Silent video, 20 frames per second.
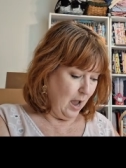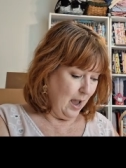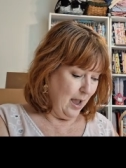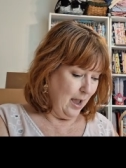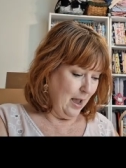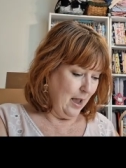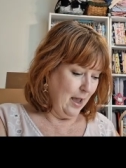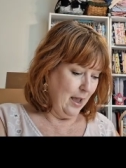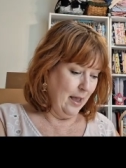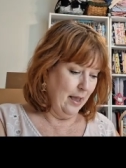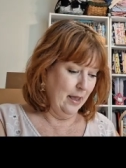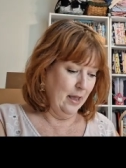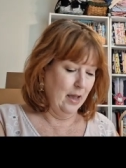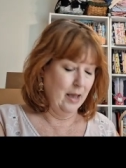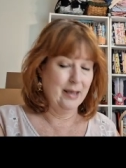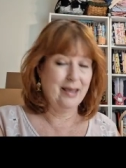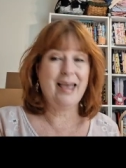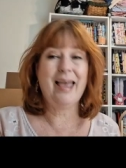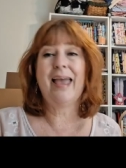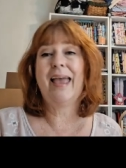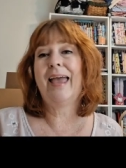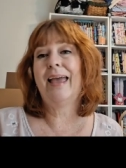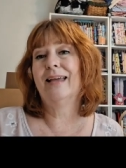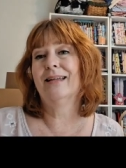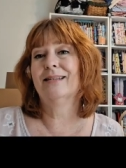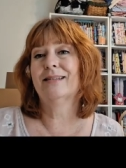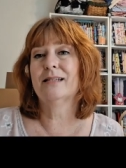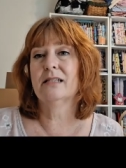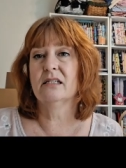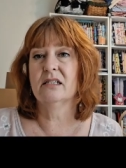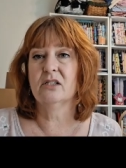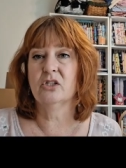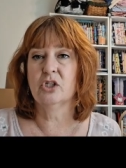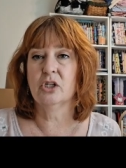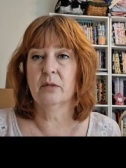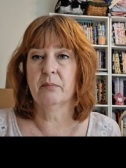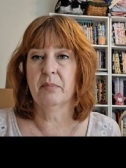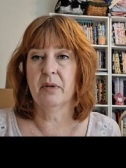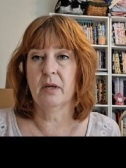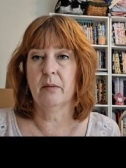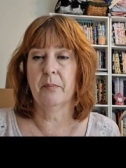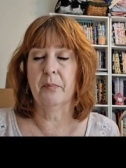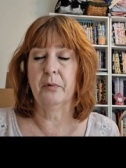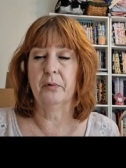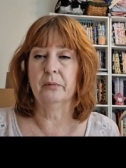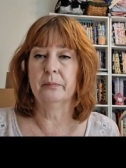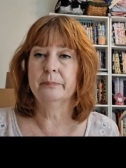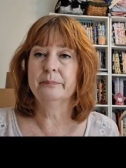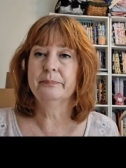I hate stitching people.